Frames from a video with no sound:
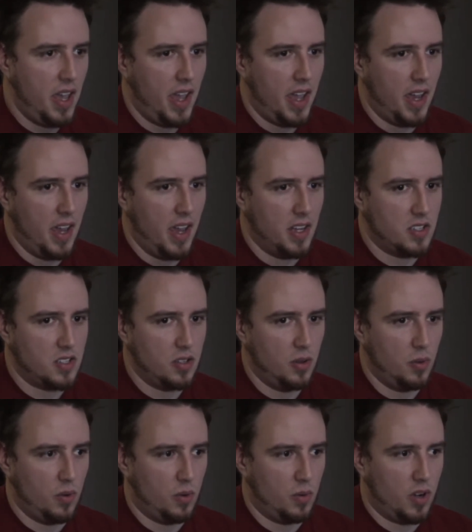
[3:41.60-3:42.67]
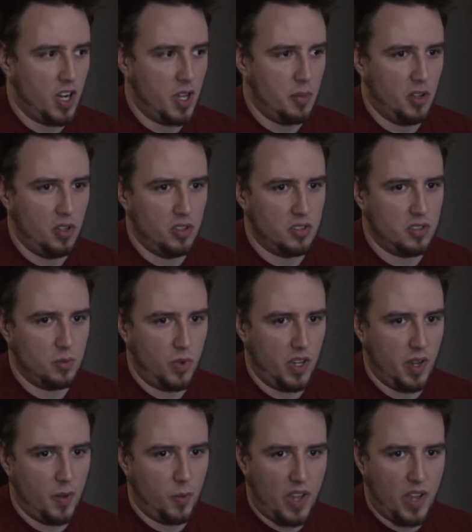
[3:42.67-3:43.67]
And so we're able to,